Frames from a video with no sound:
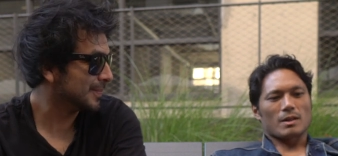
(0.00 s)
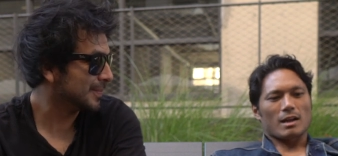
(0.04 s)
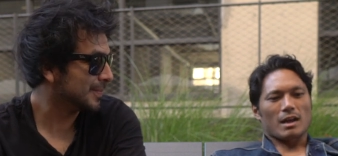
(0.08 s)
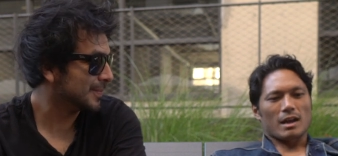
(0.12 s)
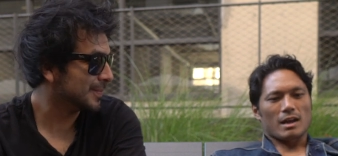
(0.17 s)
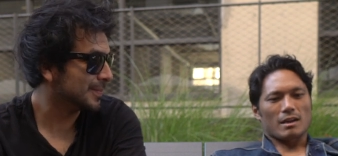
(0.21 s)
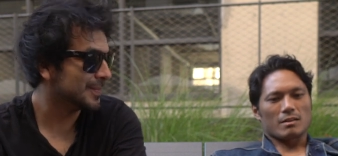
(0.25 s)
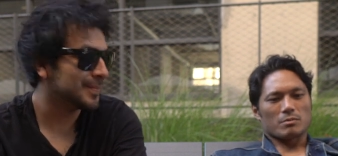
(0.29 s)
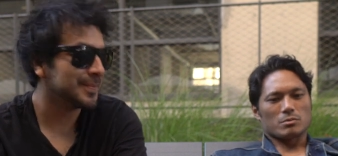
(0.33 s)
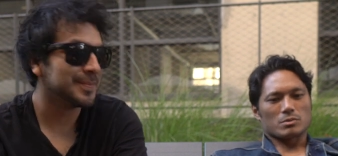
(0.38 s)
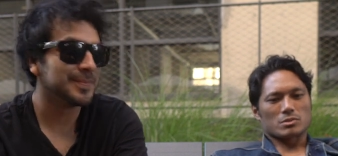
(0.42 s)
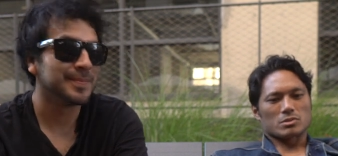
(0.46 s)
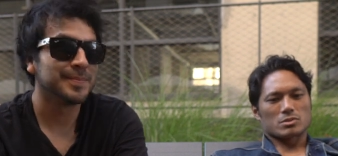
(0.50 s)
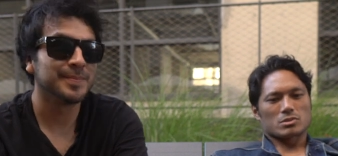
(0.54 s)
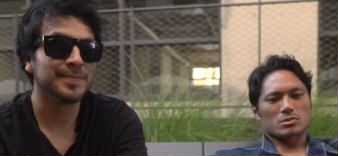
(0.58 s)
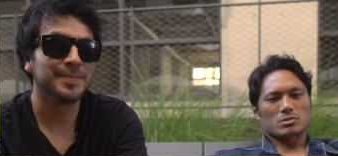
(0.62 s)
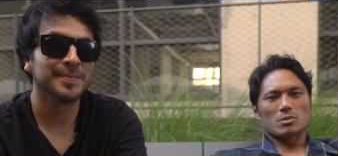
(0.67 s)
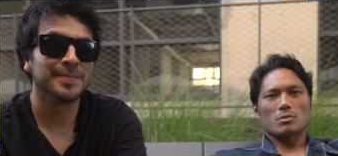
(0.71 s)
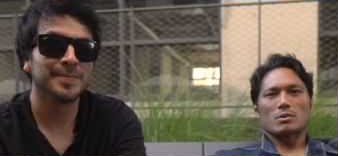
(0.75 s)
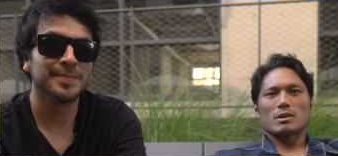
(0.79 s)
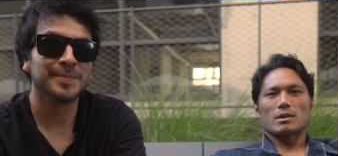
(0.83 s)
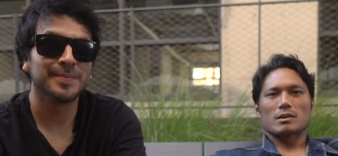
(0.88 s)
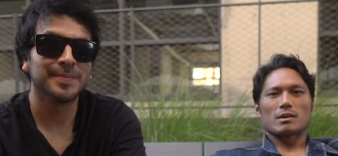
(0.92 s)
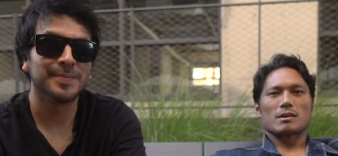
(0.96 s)
Speaker 1: I was
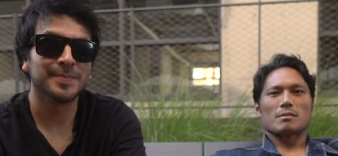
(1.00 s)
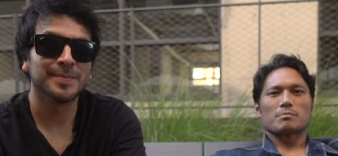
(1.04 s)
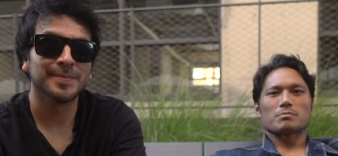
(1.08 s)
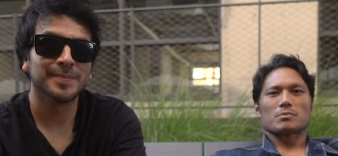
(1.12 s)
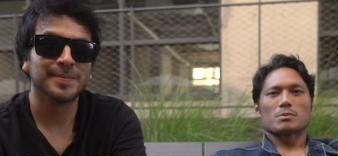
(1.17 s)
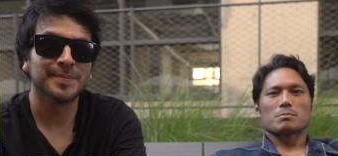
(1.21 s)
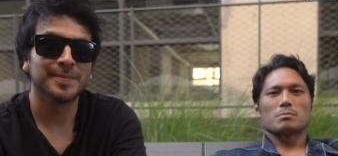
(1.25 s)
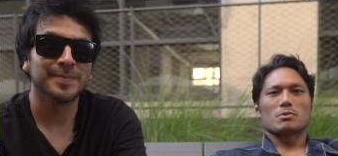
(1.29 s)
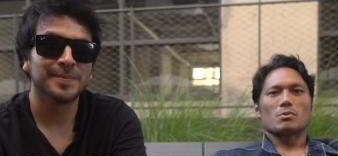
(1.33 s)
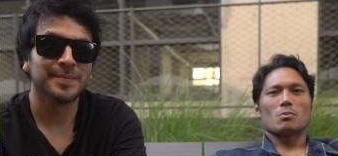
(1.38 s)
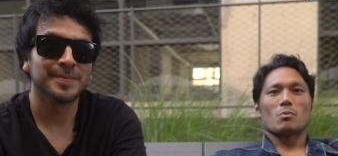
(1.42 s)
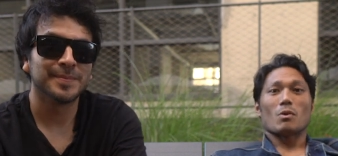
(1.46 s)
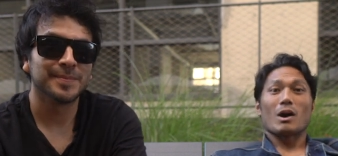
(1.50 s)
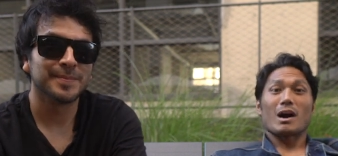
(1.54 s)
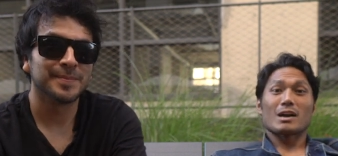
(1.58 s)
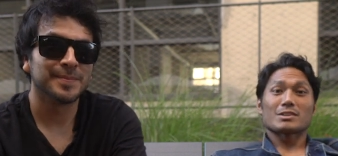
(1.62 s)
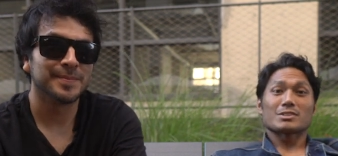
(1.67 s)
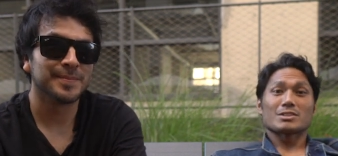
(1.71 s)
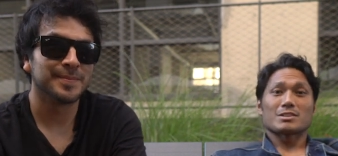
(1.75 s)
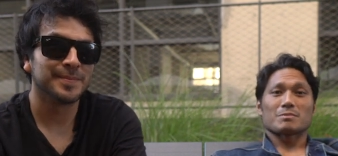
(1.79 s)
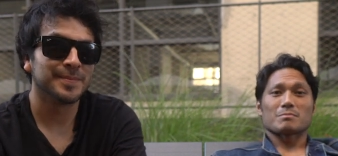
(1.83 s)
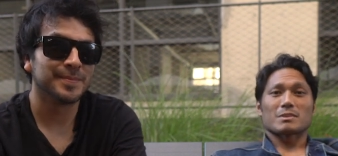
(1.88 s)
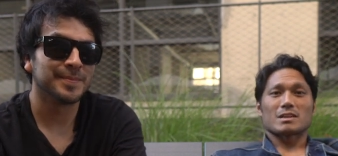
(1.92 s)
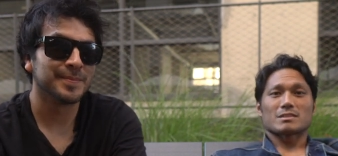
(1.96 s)
so uncomfortable
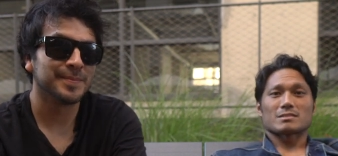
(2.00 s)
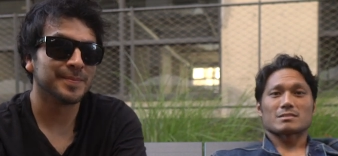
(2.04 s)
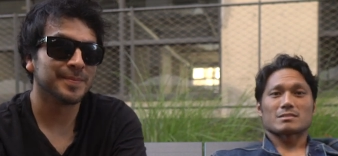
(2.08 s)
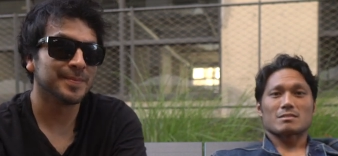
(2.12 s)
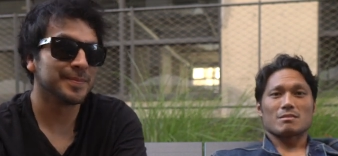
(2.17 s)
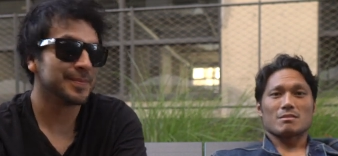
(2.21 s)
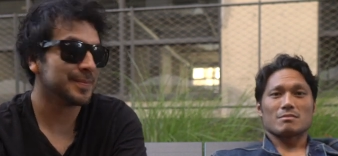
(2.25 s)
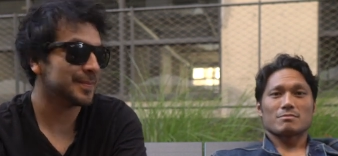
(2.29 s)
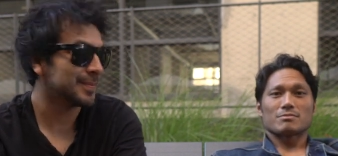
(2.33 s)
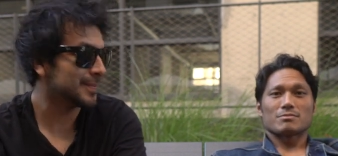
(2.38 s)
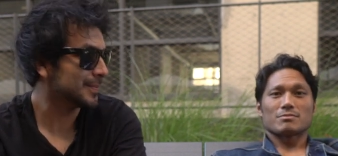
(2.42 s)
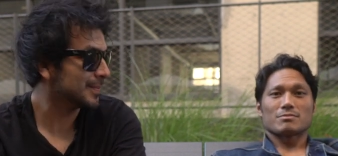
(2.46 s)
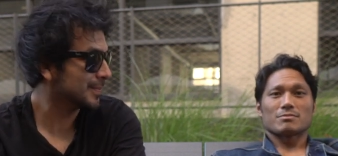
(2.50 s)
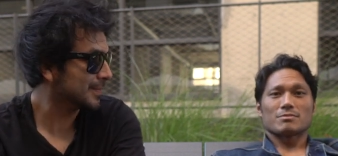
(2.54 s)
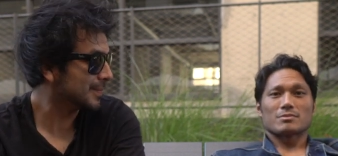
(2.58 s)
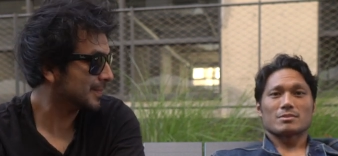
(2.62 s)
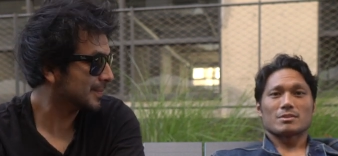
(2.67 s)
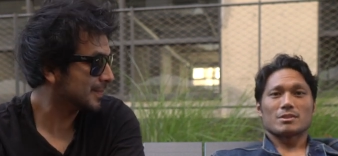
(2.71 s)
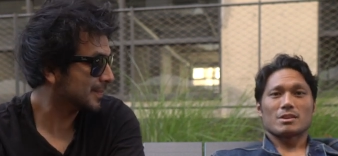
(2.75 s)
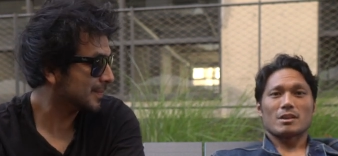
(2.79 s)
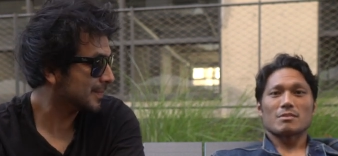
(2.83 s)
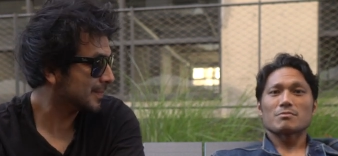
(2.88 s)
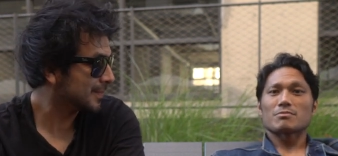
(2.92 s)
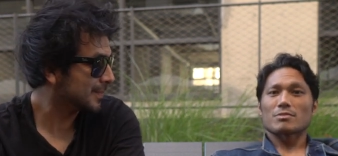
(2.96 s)
watching myself
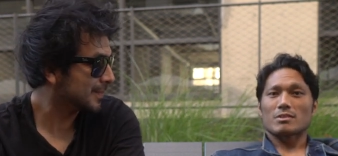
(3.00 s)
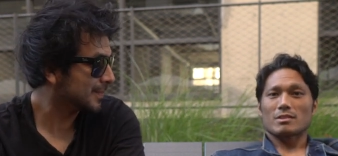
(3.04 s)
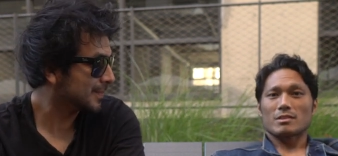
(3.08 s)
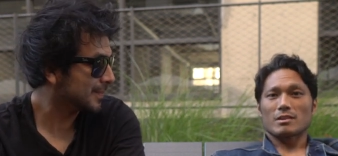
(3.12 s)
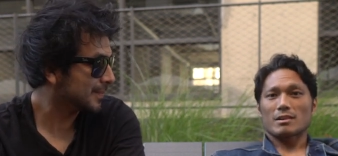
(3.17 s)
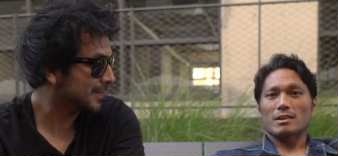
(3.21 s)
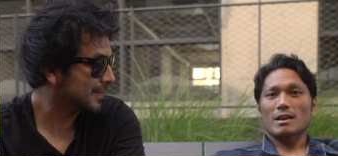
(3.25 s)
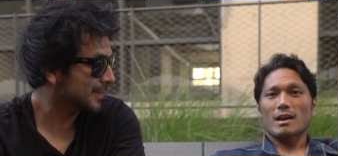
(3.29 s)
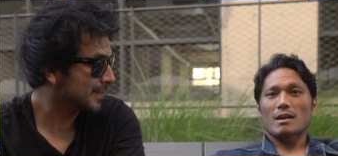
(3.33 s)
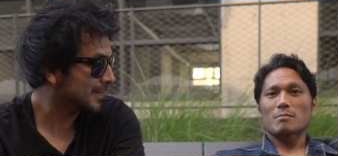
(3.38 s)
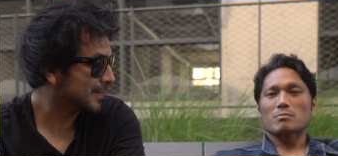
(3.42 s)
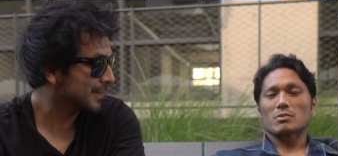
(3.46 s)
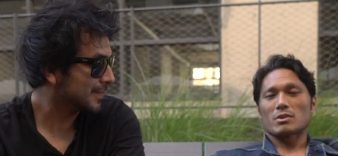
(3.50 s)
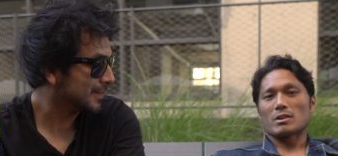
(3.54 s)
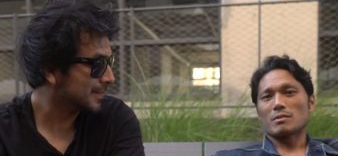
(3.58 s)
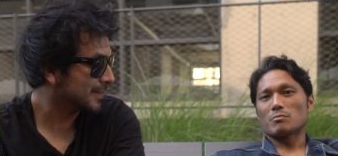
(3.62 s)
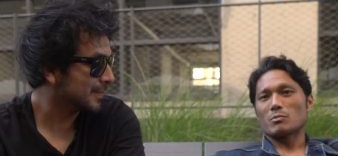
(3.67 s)
in front of the camera.